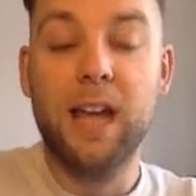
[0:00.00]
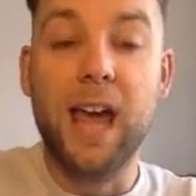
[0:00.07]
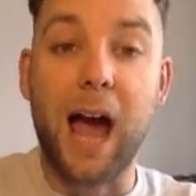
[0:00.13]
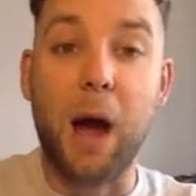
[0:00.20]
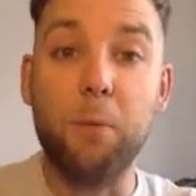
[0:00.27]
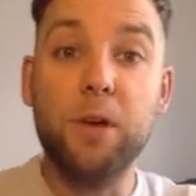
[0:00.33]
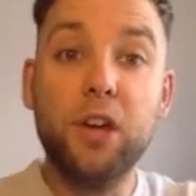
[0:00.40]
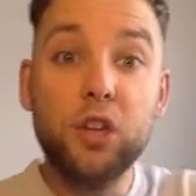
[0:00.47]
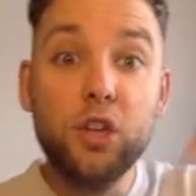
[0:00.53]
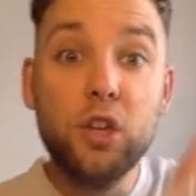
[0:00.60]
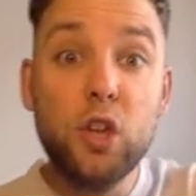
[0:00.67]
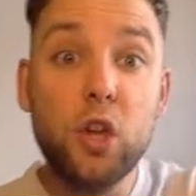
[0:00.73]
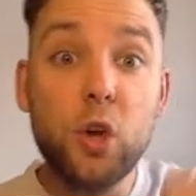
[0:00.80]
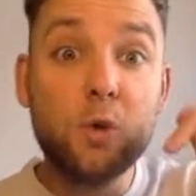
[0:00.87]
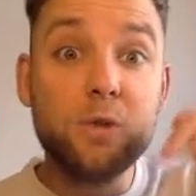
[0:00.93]
And we can
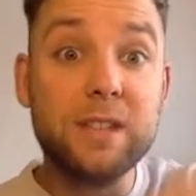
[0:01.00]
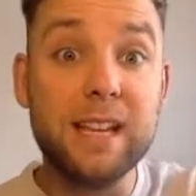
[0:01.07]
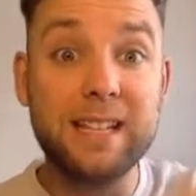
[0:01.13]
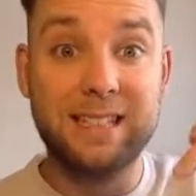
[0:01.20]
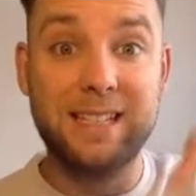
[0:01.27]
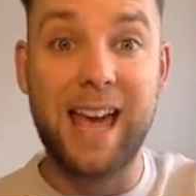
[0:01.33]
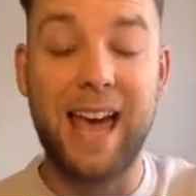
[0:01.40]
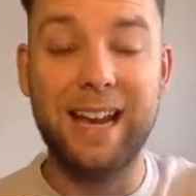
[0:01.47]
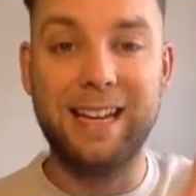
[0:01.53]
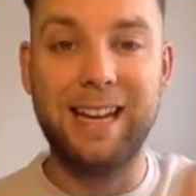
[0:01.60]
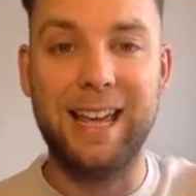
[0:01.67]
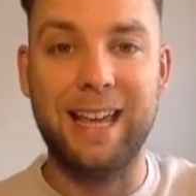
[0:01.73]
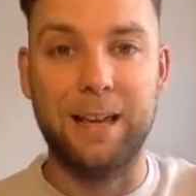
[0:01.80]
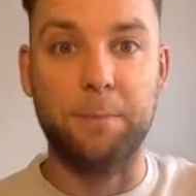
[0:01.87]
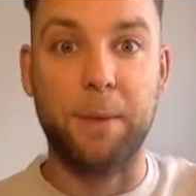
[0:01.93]
use this
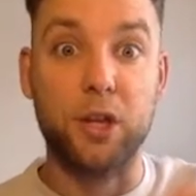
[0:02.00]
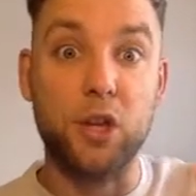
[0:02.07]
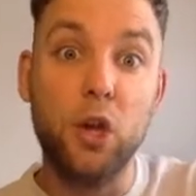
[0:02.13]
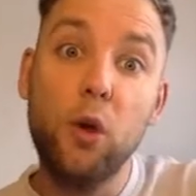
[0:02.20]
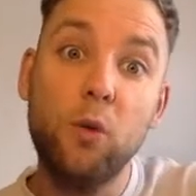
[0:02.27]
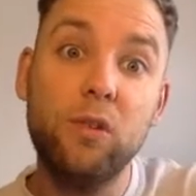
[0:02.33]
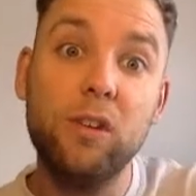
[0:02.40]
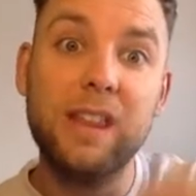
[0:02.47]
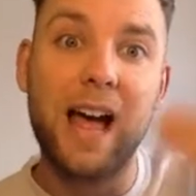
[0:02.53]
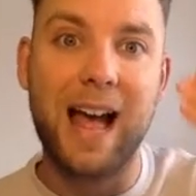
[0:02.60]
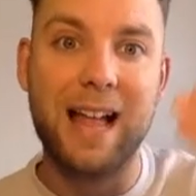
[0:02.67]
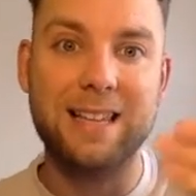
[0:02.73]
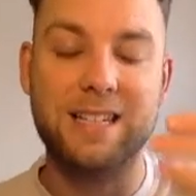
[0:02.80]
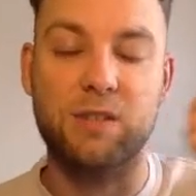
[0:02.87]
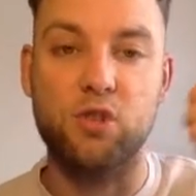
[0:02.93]
technique by using that
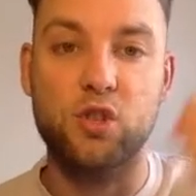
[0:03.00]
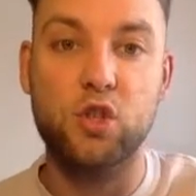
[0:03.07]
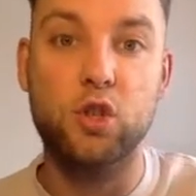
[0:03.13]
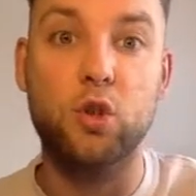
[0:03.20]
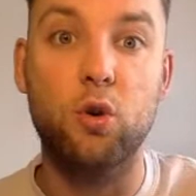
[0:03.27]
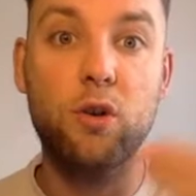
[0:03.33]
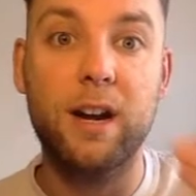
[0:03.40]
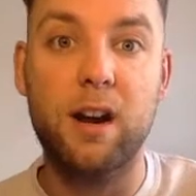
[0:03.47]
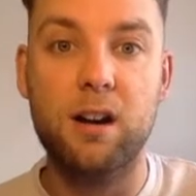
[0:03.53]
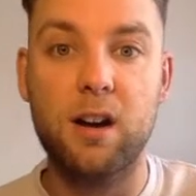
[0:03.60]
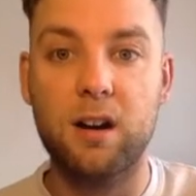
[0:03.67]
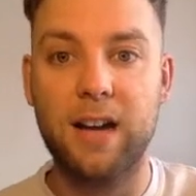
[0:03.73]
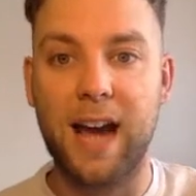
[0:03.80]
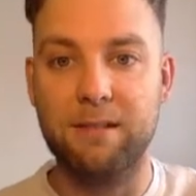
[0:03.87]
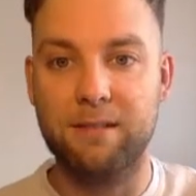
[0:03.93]
answer and storing it on our
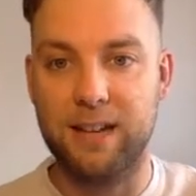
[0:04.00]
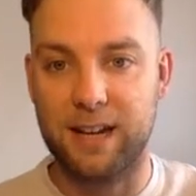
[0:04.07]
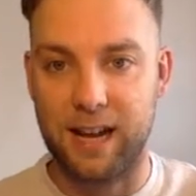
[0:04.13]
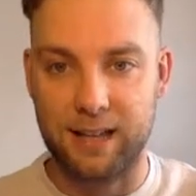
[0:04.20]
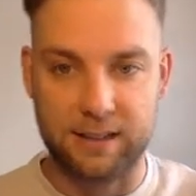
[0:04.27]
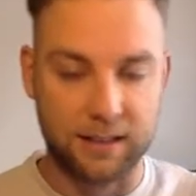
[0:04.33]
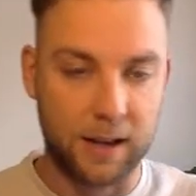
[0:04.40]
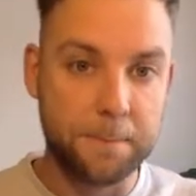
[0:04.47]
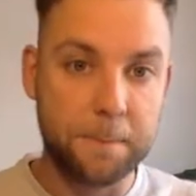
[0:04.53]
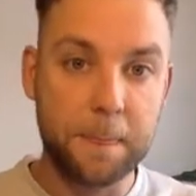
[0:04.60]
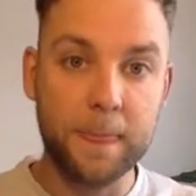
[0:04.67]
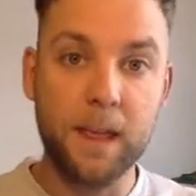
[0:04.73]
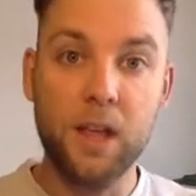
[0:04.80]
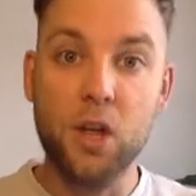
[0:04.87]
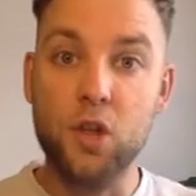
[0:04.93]
calculator
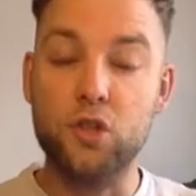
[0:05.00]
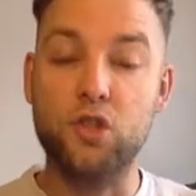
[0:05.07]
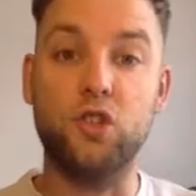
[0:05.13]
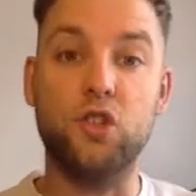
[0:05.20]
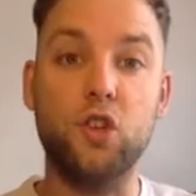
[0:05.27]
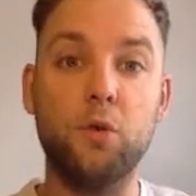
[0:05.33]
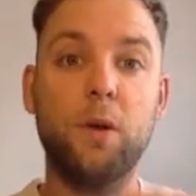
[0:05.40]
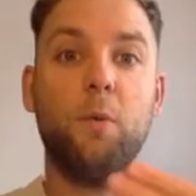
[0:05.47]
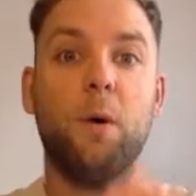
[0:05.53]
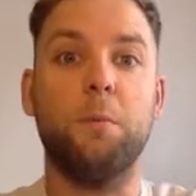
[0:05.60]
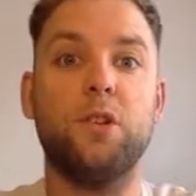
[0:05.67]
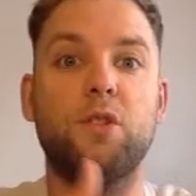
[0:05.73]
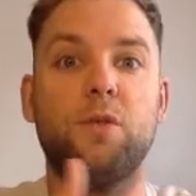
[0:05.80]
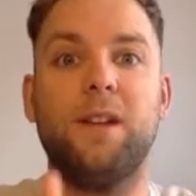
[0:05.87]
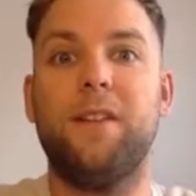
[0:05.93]
to do it when we're
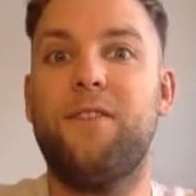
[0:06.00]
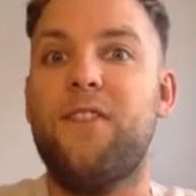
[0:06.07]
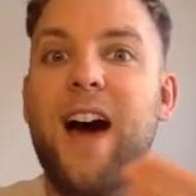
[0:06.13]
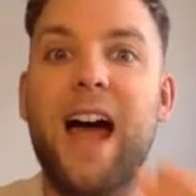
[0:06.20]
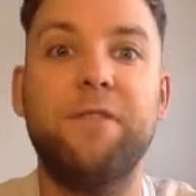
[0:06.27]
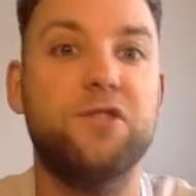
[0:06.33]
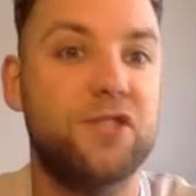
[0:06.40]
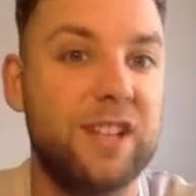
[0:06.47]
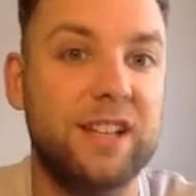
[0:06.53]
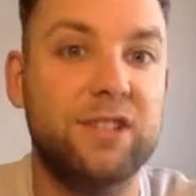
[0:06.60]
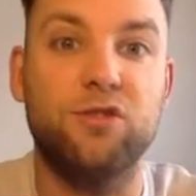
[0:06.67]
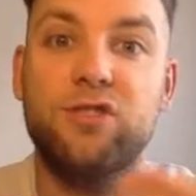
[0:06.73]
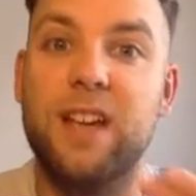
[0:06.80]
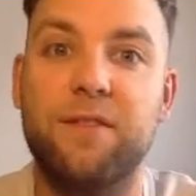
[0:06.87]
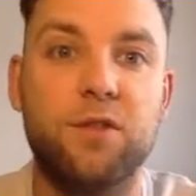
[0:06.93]
doing it 5 or 6 or
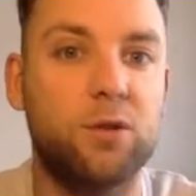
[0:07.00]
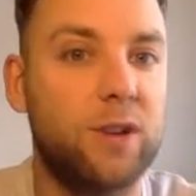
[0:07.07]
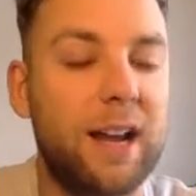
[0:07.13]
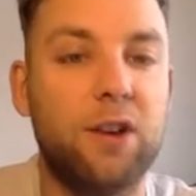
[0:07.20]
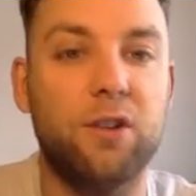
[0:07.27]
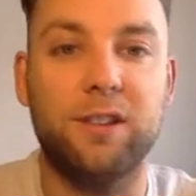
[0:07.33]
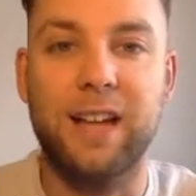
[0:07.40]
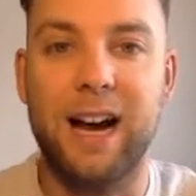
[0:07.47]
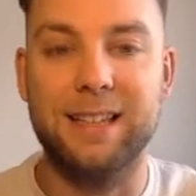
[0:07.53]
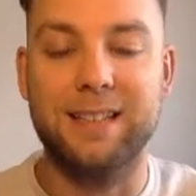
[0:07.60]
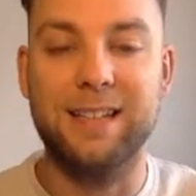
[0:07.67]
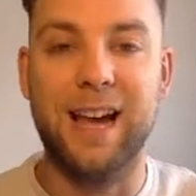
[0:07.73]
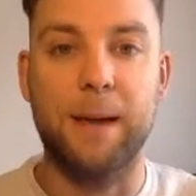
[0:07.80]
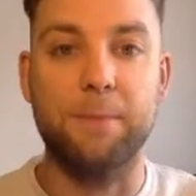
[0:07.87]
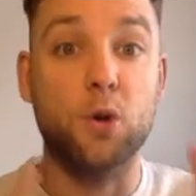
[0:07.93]
7 or 8 or 9
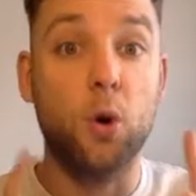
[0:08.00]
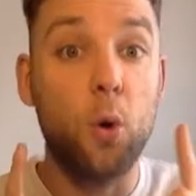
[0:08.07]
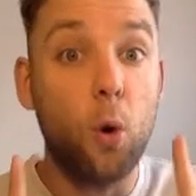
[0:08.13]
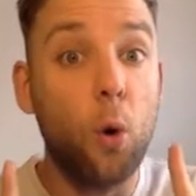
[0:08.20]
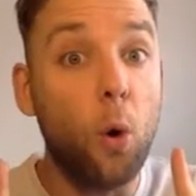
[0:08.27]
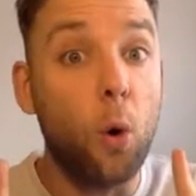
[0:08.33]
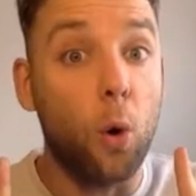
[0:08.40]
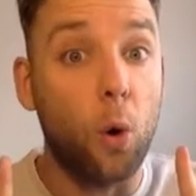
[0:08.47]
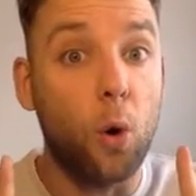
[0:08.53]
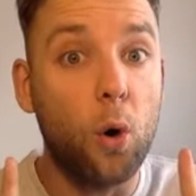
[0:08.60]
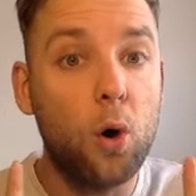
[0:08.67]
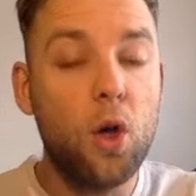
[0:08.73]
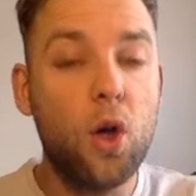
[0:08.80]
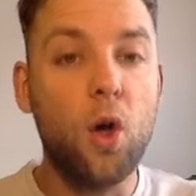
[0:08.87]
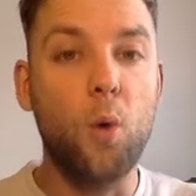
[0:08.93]
times,
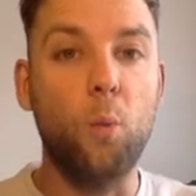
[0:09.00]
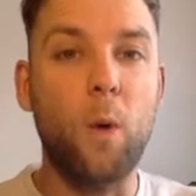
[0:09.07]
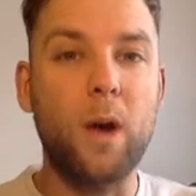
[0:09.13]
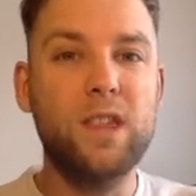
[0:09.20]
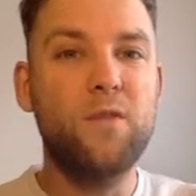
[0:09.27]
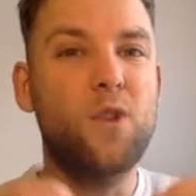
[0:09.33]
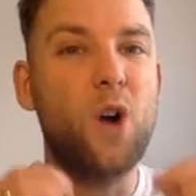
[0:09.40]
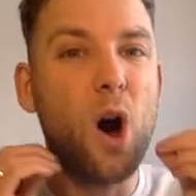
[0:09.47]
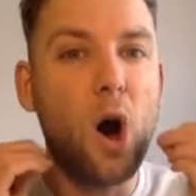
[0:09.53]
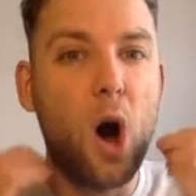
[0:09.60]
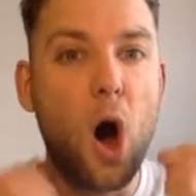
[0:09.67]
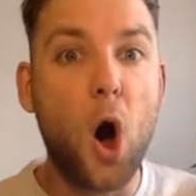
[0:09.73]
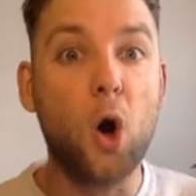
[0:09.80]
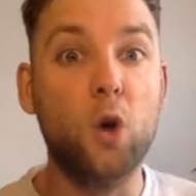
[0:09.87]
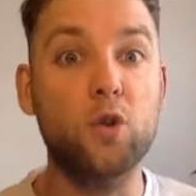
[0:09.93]
or when you've got a
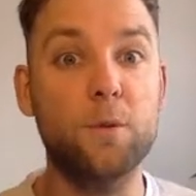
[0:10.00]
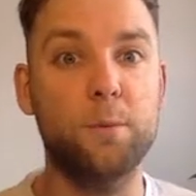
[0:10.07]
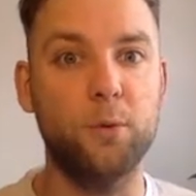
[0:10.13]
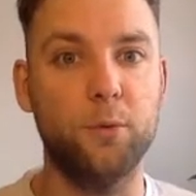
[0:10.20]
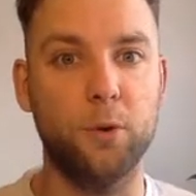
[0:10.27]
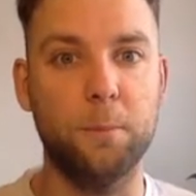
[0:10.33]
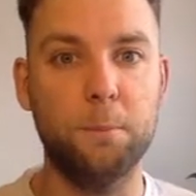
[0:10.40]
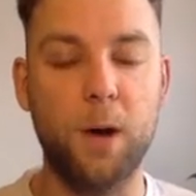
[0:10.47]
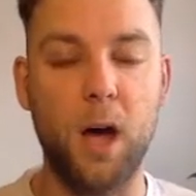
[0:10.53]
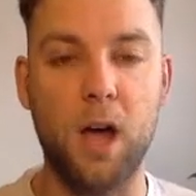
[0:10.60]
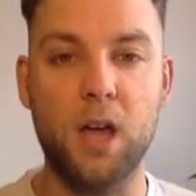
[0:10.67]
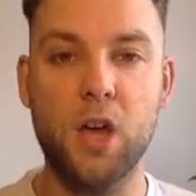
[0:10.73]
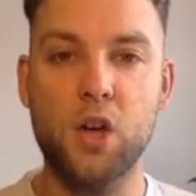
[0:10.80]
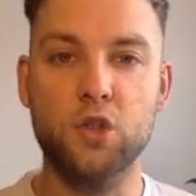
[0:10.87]
horrible number.